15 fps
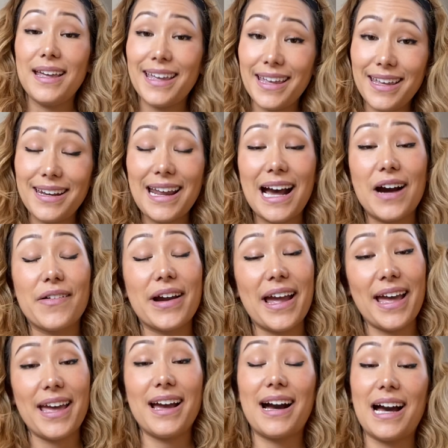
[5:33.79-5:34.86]
in our
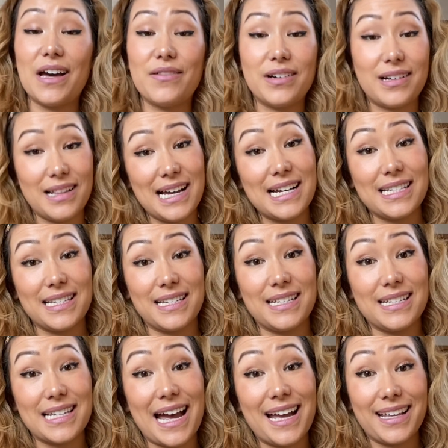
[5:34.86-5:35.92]
Eikaiwa
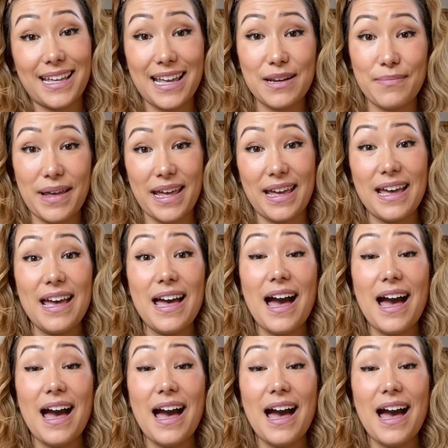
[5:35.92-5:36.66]
classes at Kenmei,